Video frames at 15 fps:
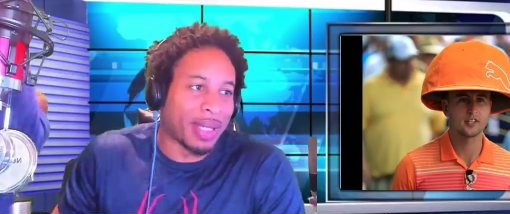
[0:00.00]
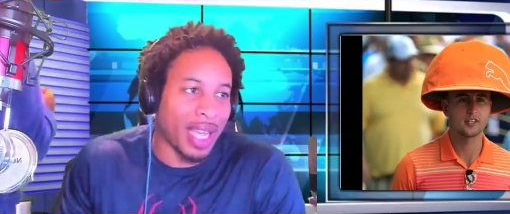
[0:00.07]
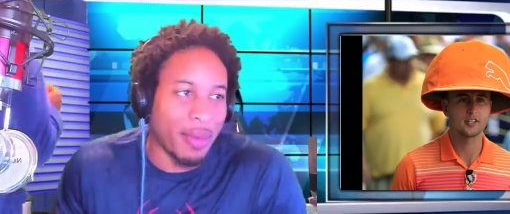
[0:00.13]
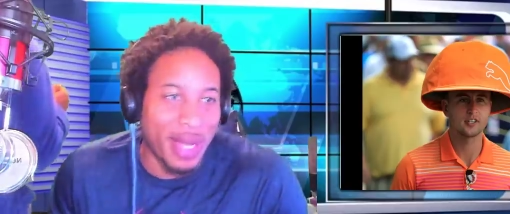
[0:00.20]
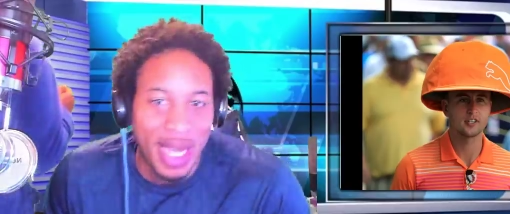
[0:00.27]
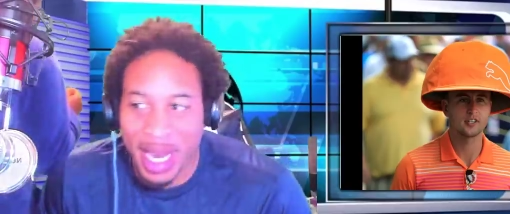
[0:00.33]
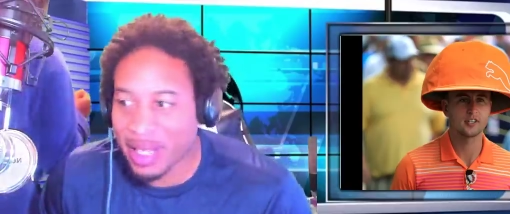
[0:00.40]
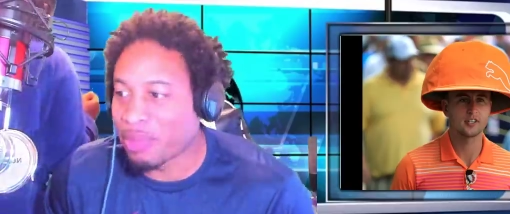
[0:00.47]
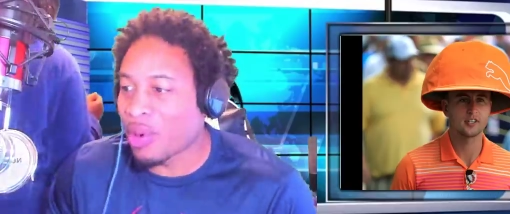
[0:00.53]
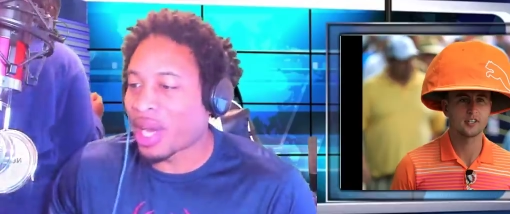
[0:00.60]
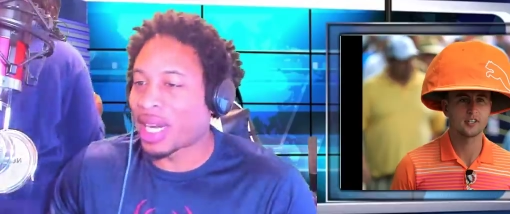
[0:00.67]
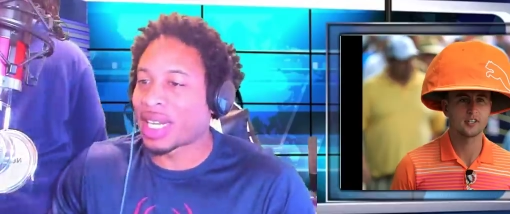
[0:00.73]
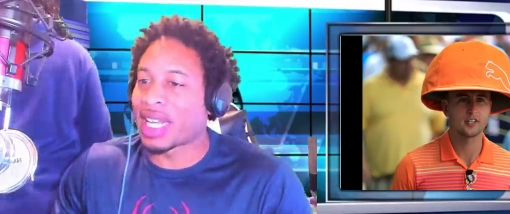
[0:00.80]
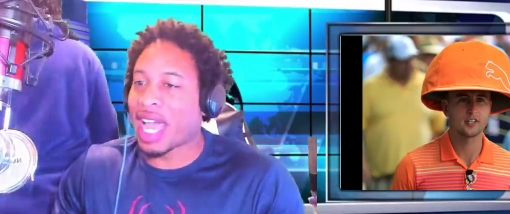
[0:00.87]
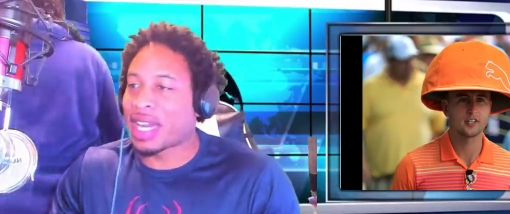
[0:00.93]
Speaker 1: dumbass
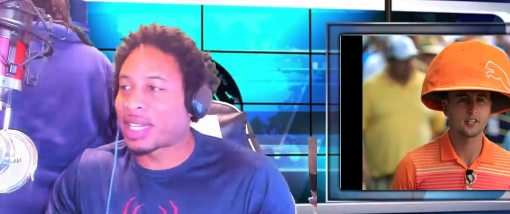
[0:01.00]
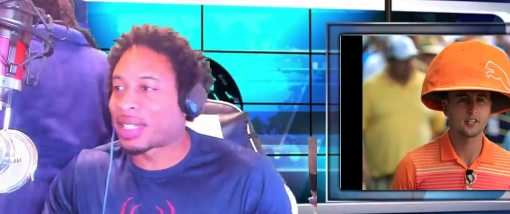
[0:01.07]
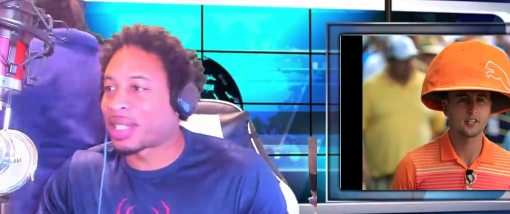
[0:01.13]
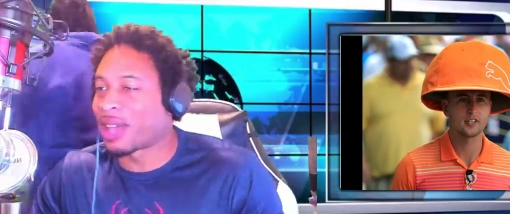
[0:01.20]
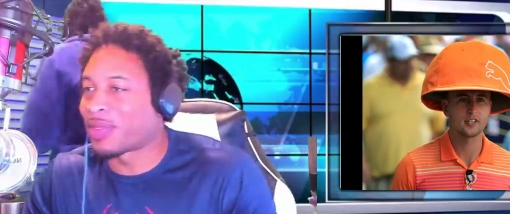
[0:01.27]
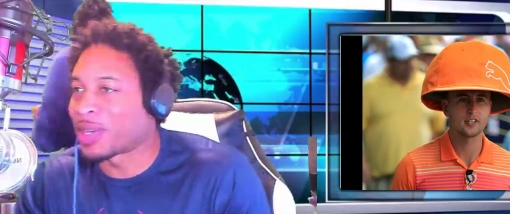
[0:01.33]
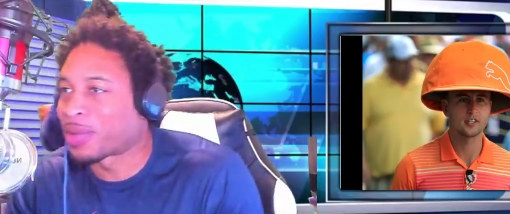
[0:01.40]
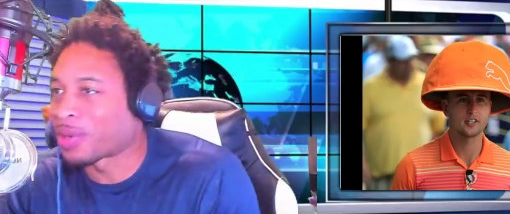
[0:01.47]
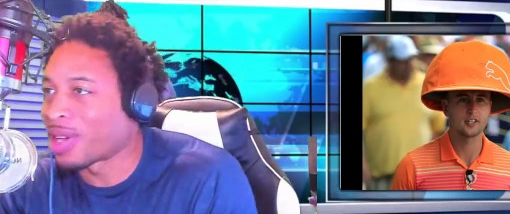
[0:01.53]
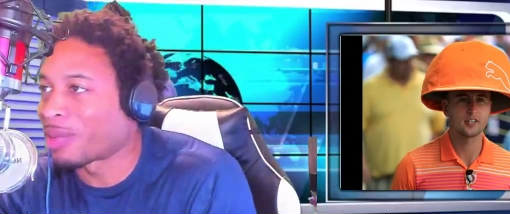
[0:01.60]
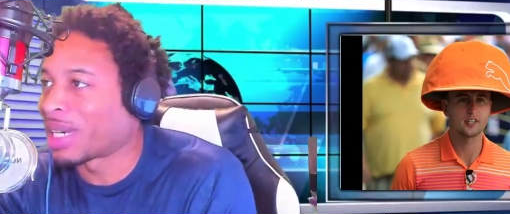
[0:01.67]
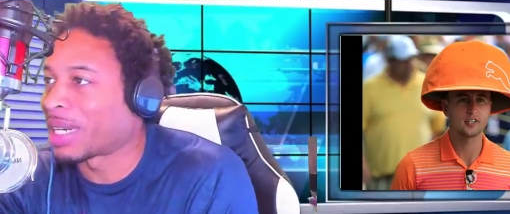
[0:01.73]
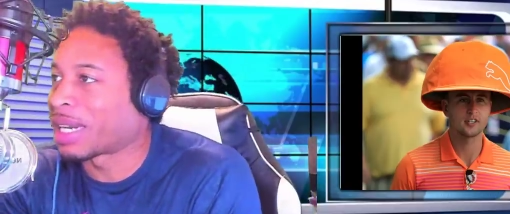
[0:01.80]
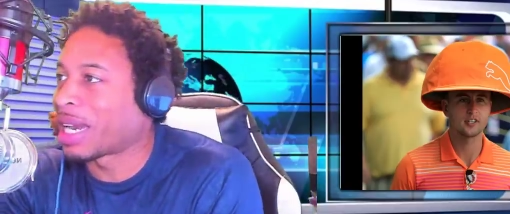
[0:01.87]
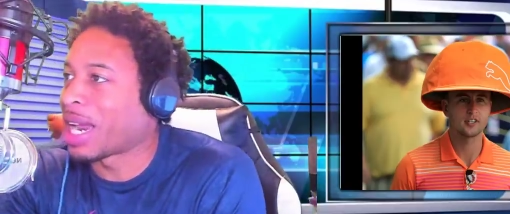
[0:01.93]
boy and got himself in
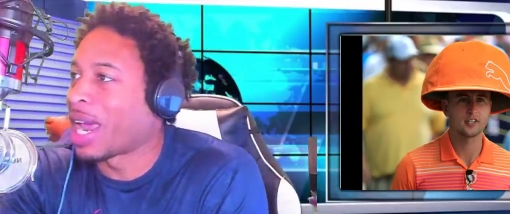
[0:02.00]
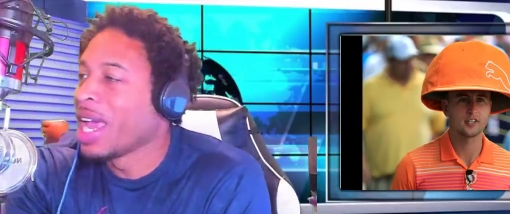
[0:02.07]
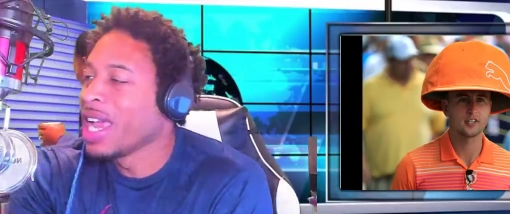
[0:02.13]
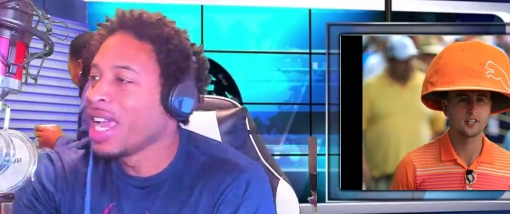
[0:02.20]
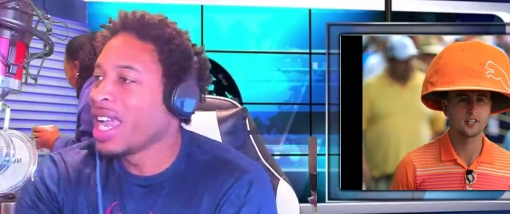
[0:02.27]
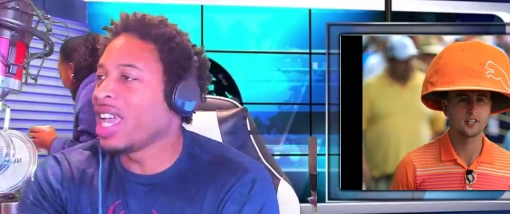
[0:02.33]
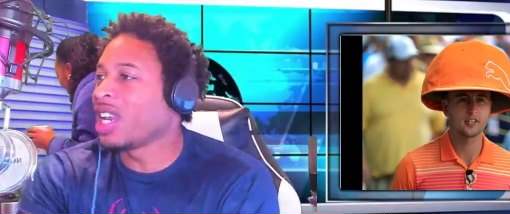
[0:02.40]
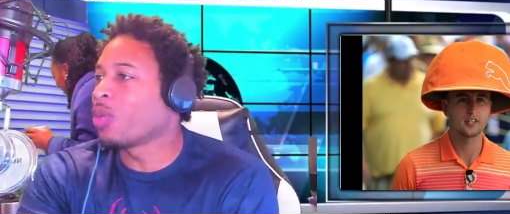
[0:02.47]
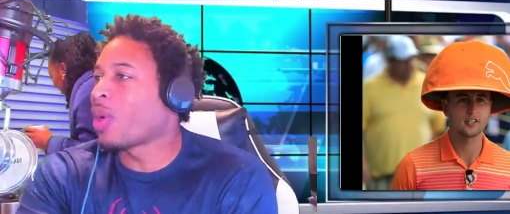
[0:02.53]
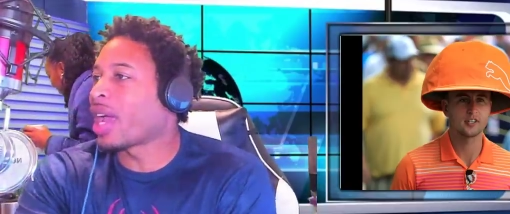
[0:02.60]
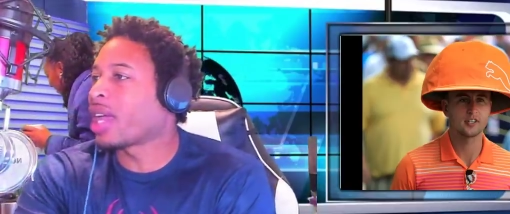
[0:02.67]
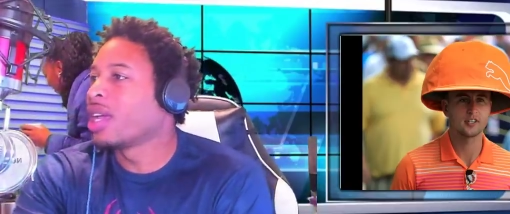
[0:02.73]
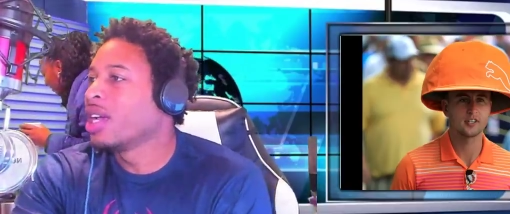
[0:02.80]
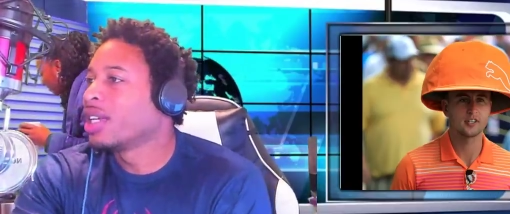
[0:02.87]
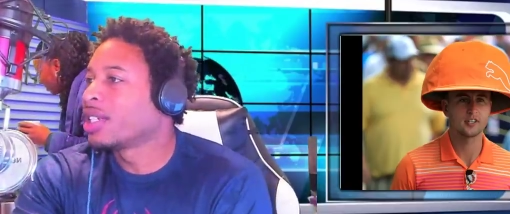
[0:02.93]
trouble again.
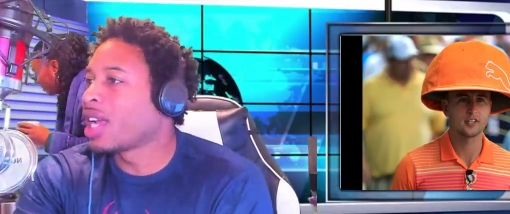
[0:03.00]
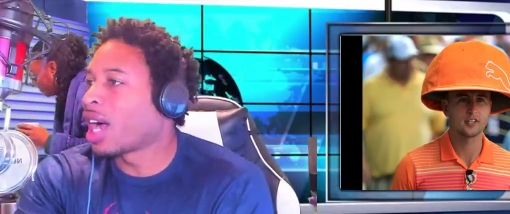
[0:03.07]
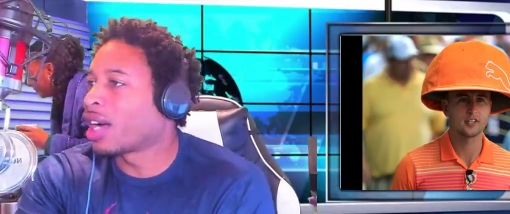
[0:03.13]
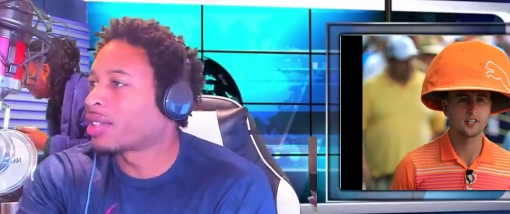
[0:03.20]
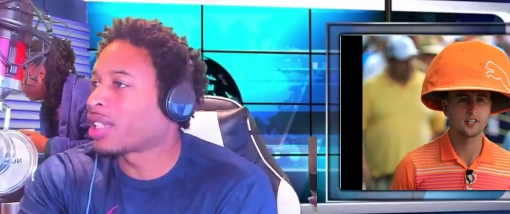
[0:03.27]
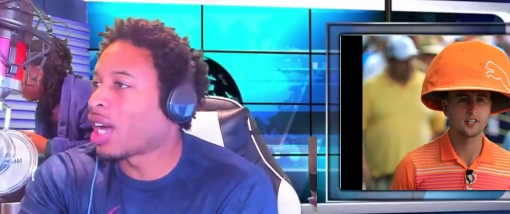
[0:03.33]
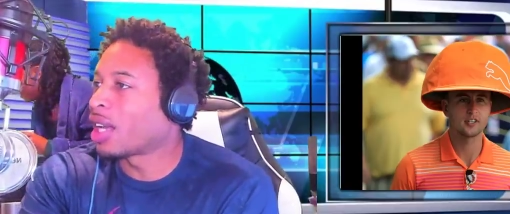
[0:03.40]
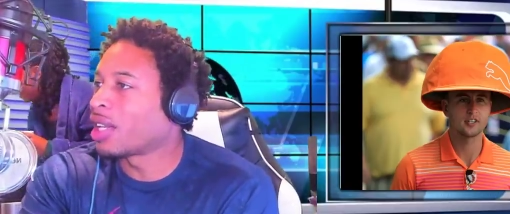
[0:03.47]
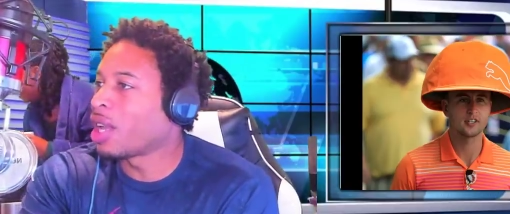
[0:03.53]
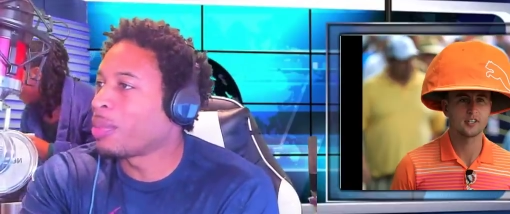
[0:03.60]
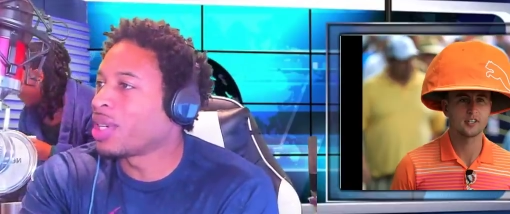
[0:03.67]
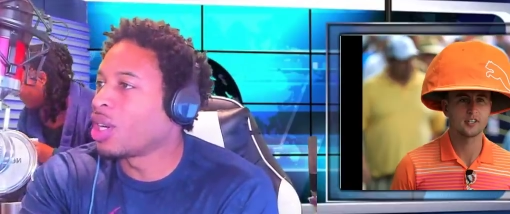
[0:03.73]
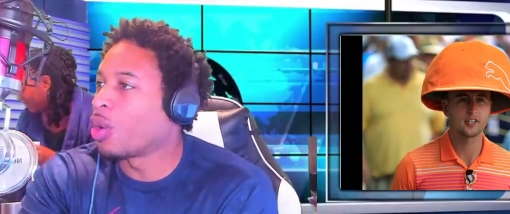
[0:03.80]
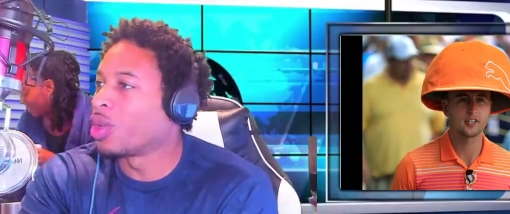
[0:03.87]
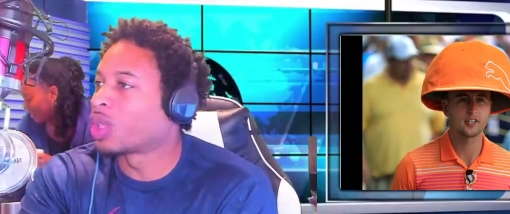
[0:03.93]
Anyway, y'all y'all let
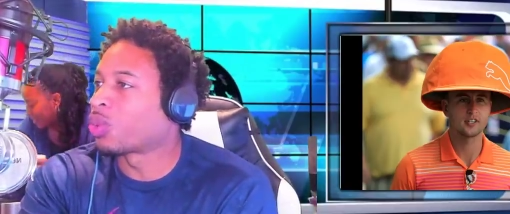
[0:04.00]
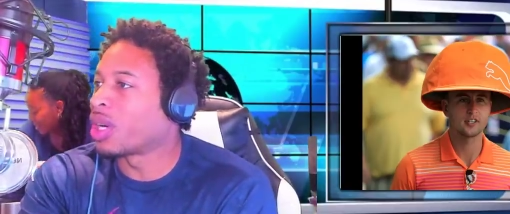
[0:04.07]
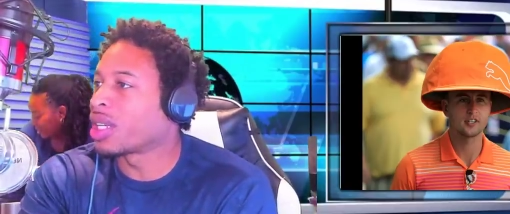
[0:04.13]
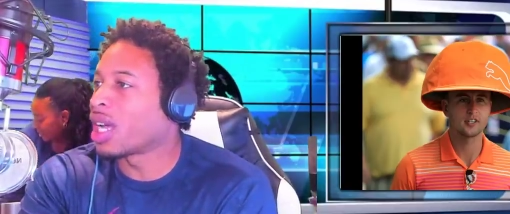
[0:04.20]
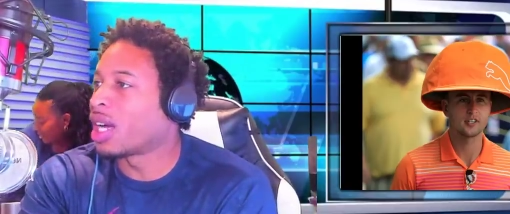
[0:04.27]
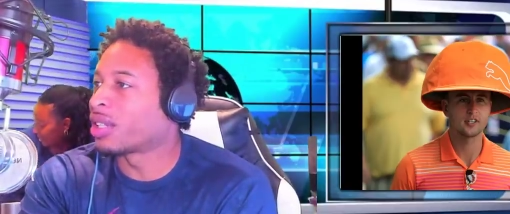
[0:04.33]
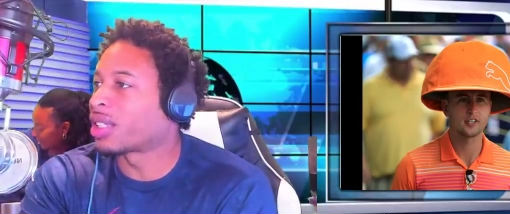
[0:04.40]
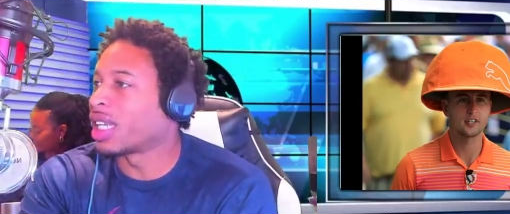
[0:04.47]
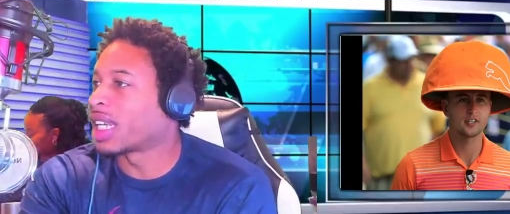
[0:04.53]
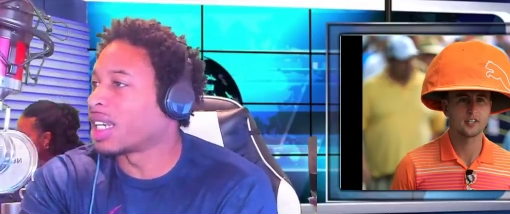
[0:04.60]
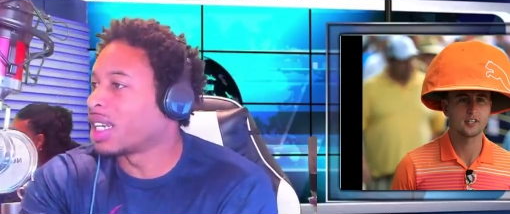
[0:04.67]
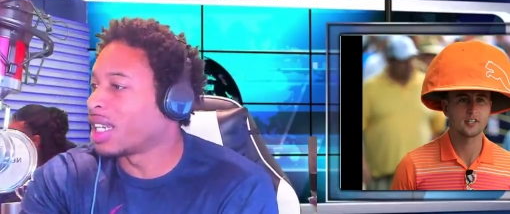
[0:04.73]
me know which one y'all think it